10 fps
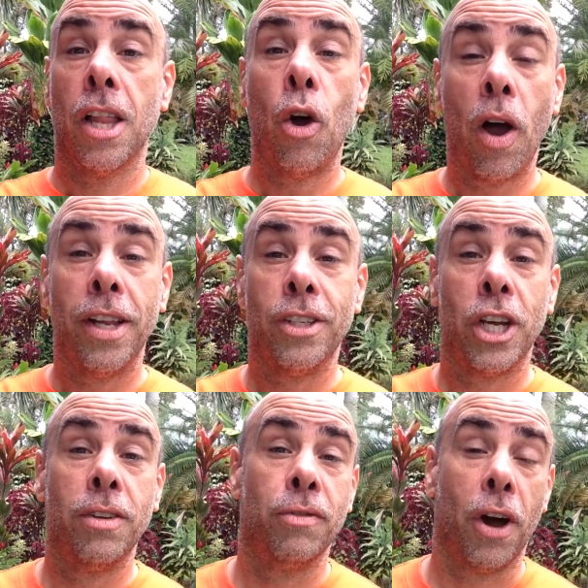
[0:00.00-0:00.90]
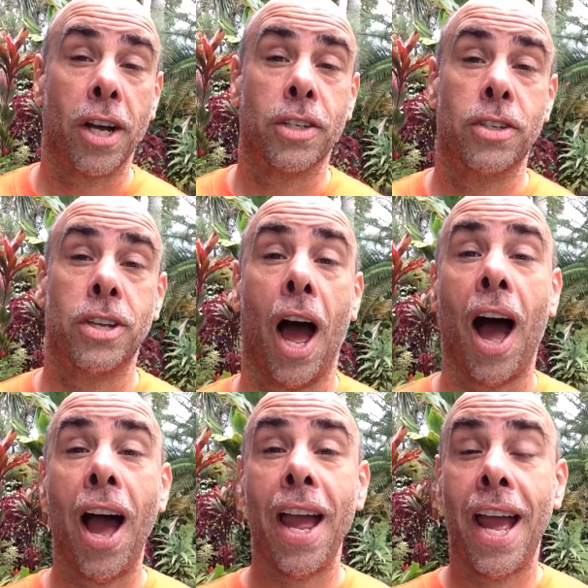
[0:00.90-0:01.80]
Aloha, Jaden Fox.
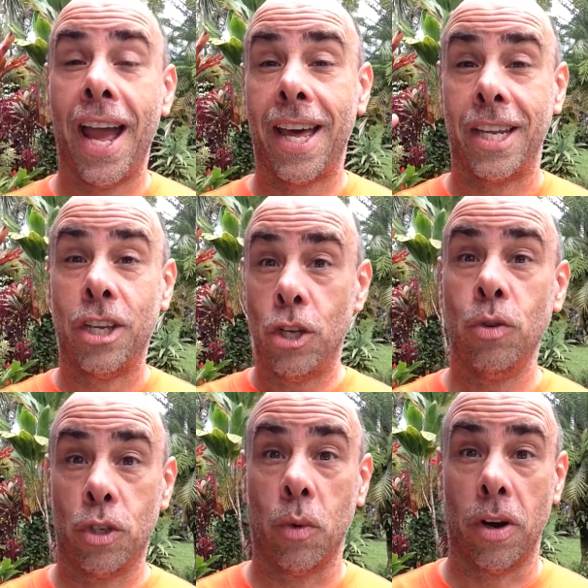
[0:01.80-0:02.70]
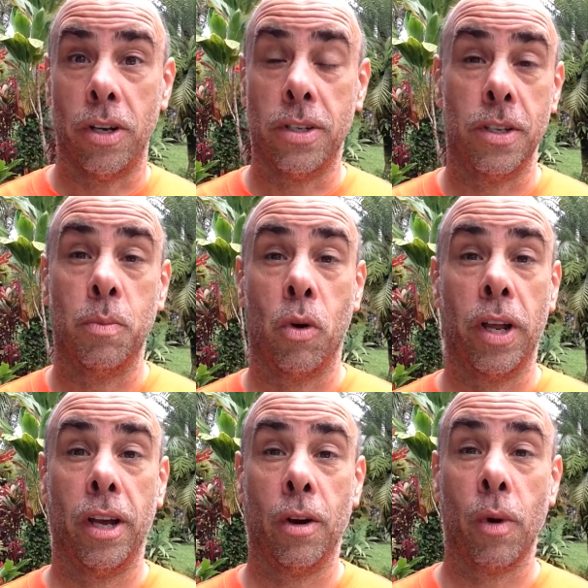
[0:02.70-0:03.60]
I had a huge awareness this
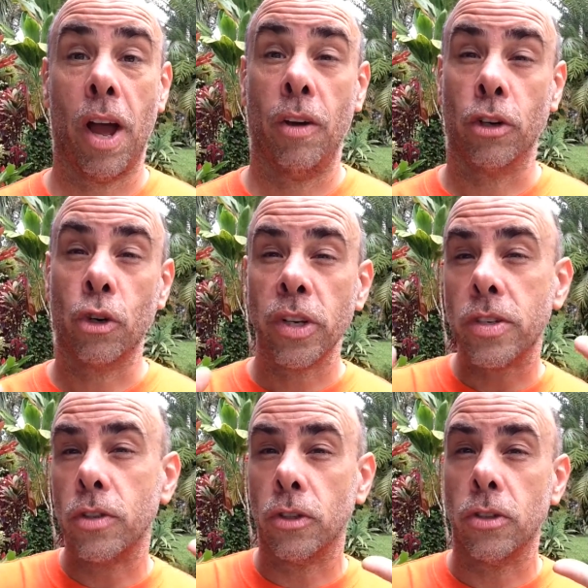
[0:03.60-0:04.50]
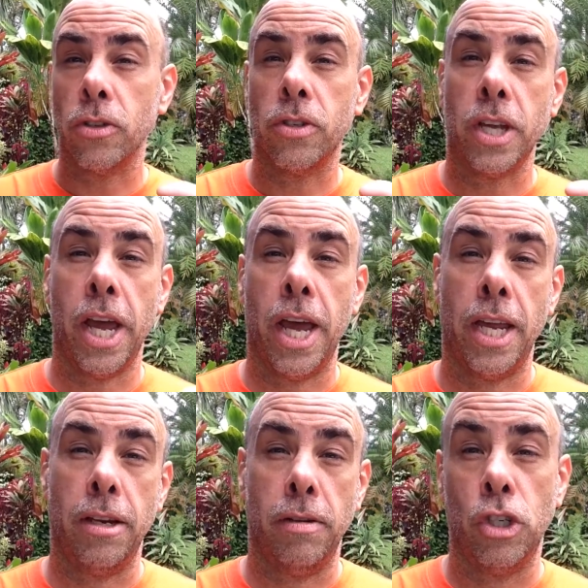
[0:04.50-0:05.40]
morning around crystals
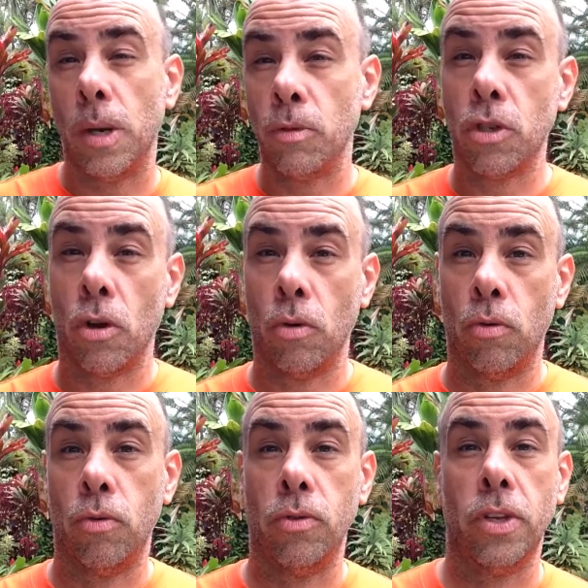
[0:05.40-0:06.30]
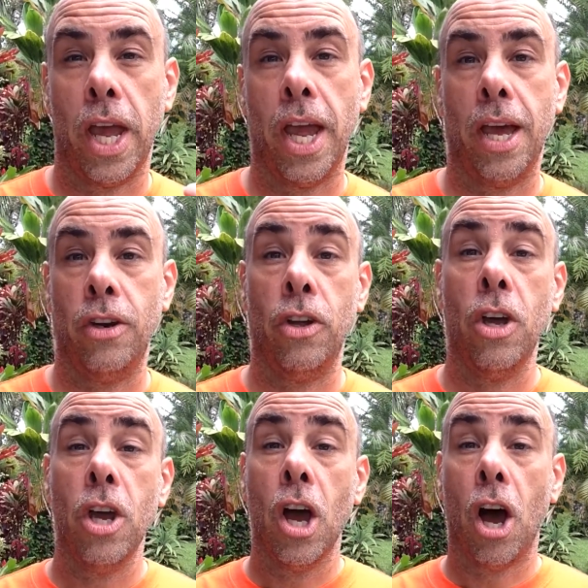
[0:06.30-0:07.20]
and gemstones and
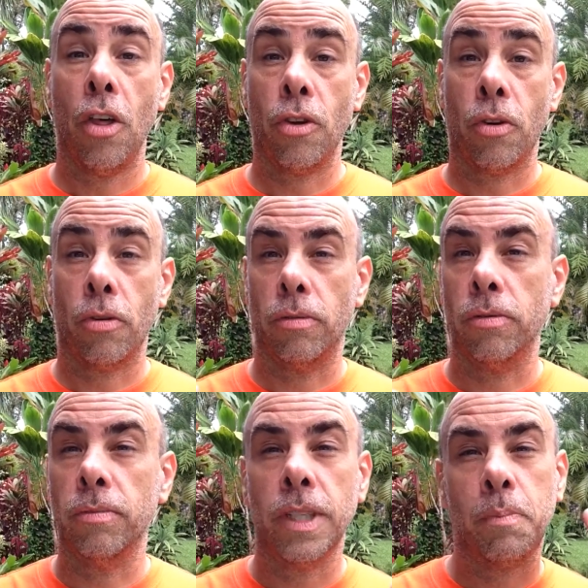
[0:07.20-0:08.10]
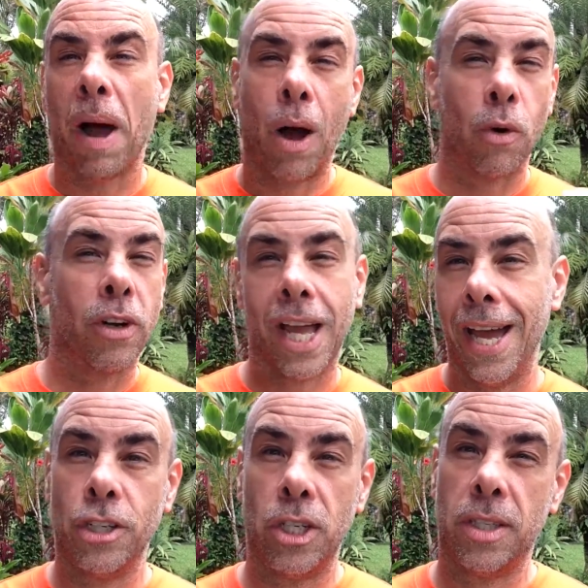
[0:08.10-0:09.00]
other power
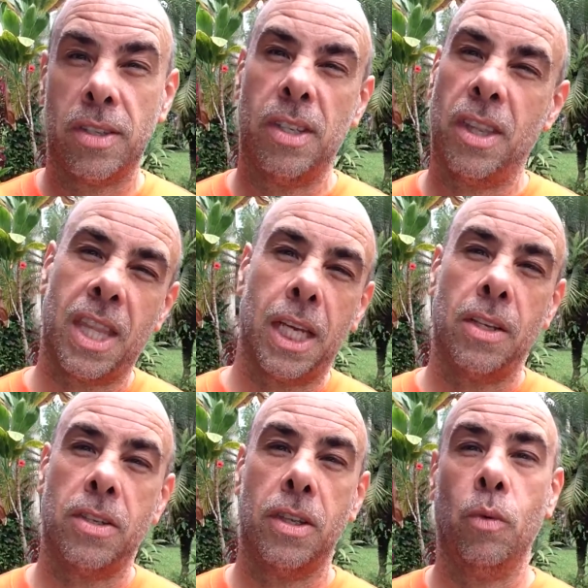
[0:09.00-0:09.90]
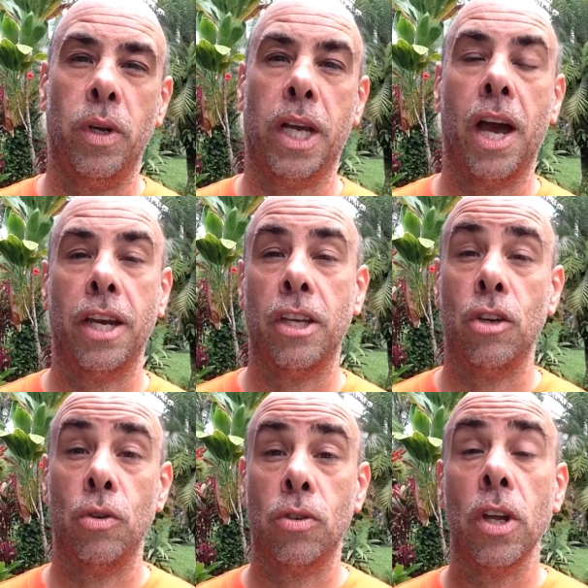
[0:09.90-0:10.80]
gadgets and things that we kind of
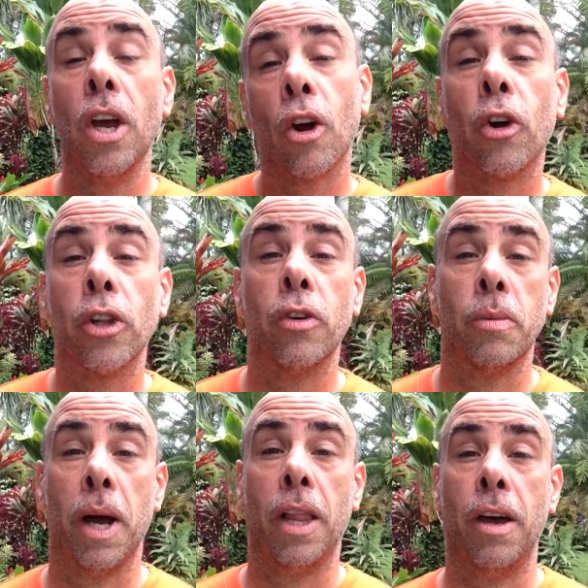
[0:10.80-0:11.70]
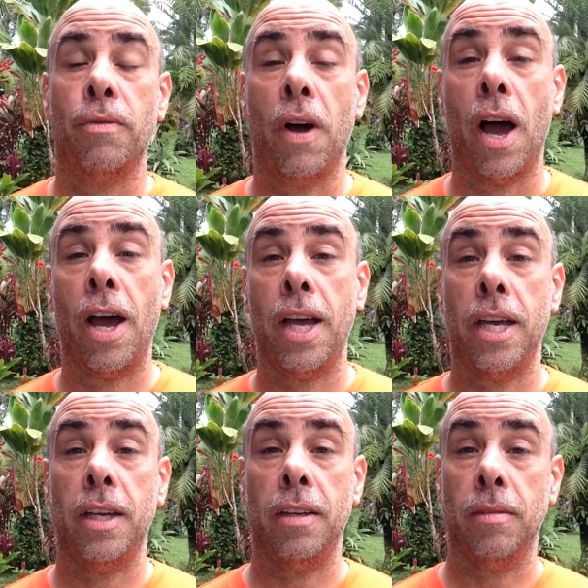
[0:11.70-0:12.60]
use. Earlier in my life,
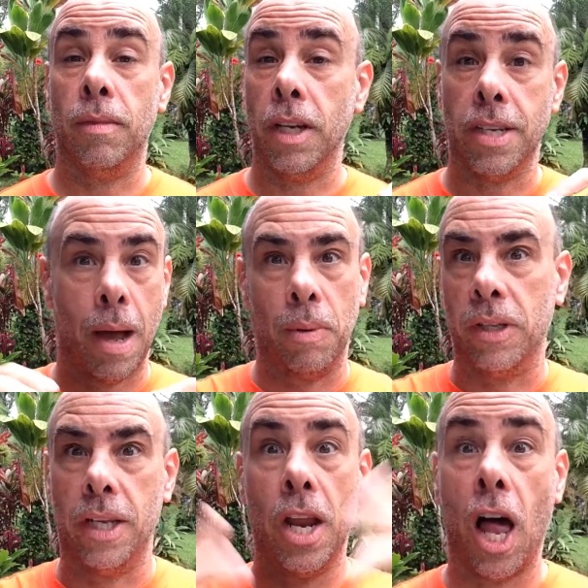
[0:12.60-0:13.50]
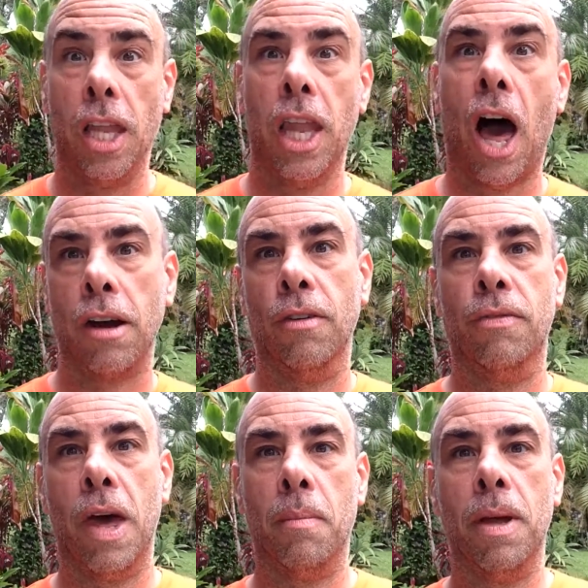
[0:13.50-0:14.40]
I dabbled in a lot of
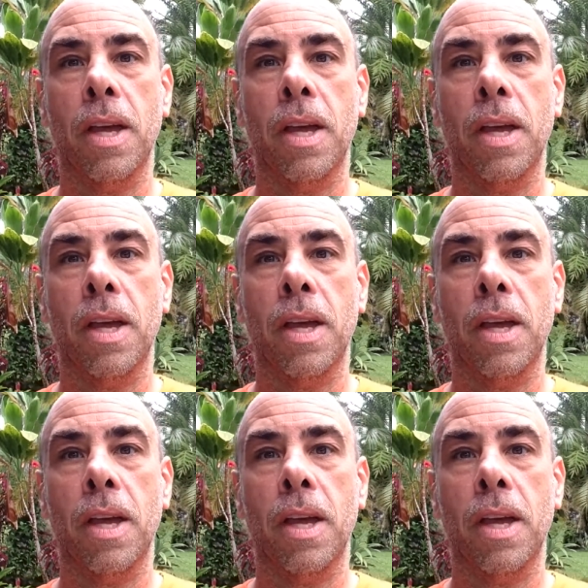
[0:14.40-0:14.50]
them,